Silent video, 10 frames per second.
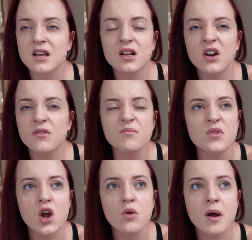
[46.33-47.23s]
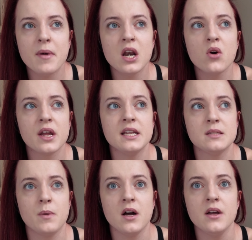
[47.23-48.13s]
I kind of know where my log
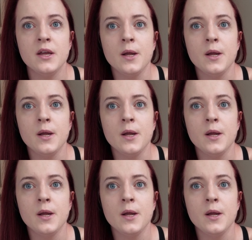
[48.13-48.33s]
is, but